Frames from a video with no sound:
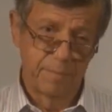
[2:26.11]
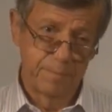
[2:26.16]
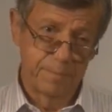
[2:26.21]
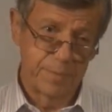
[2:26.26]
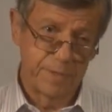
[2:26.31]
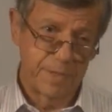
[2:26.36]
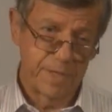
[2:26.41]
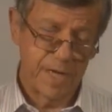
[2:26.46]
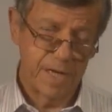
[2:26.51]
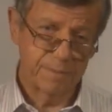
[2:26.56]

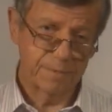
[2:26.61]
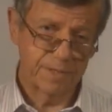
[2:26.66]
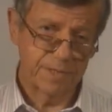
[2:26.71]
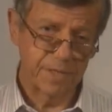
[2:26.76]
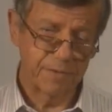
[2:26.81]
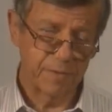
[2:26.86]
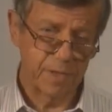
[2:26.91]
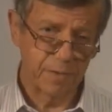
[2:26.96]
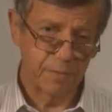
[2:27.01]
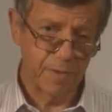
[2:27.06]
perhaps
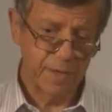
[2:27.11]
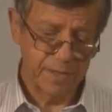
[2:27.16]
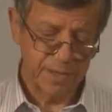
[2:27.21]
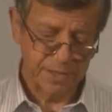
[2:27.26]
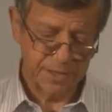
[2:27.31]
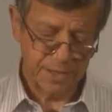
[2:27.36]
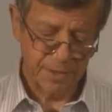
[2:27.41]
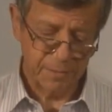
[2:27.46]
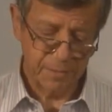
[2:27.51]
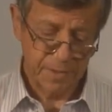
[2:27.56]
everyone
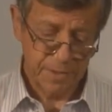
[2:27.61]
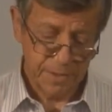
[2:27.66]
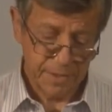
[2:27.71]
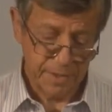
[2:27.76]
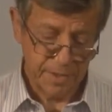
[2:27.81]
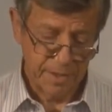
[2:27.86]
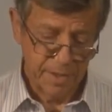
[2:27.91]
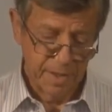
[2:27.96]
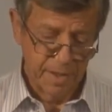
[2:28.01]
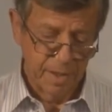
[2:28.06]
is a
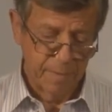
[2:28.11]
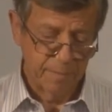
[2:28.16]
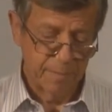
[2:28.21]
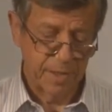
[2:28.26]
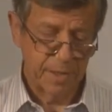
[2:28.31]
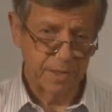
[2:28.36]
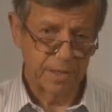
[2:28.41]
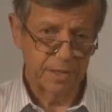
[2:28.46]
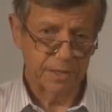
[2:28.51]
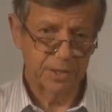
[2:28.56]
winner,
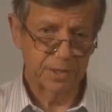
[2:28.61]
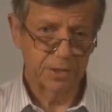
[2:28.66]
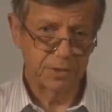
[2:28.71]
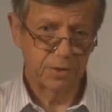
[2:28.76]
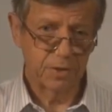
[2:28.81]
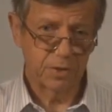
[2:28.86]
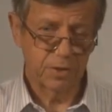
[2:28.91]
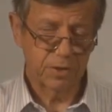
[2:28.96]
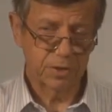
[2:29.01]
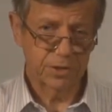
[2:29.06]
but it's
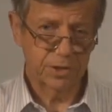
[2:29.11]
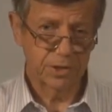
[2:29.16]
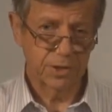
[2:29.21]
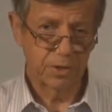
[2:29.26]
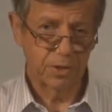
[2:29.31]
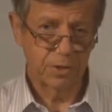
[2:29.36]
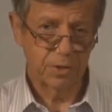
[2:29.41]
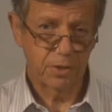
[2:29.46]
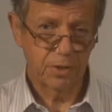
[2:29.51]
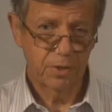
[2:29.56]
not
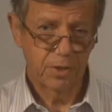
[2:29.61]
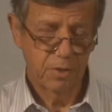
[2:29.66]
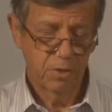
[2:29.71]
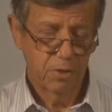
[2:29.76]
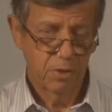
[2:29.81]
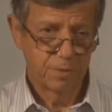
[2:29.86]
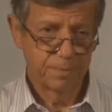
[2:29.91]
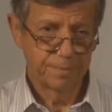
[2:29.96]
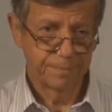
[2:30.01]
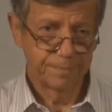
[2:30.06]
so
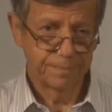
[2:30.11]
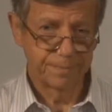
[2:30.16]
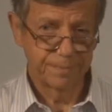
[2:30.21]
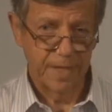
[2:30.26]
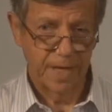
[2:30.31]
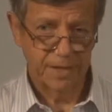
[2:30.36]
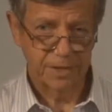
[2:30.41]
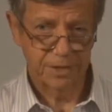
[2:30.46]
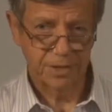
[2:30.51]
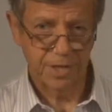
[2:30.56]

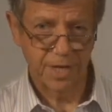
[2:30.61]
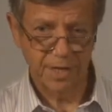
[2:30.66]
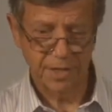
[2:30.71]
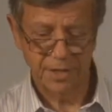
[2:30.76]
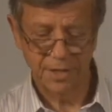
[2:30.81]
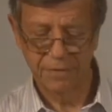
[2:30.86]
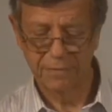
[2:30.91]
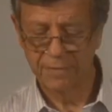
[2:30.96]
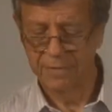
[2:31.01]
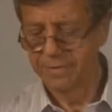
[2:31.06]

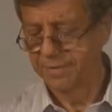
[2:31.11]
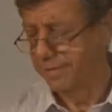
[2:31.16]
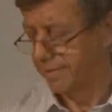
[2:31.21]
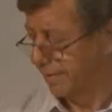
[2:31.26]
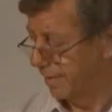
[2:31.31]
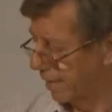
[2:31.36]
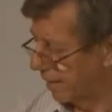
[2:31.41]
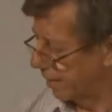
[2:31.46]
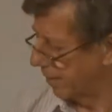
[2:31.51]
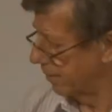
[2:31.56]
attractive.
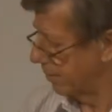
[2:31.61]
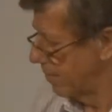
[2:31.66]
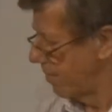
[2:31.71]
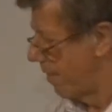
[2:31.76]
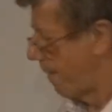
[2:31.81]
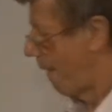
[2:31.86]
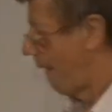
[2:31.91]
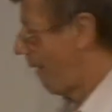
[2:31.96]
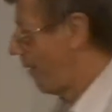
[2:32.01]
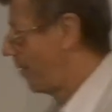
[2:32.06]
Thank you. Thank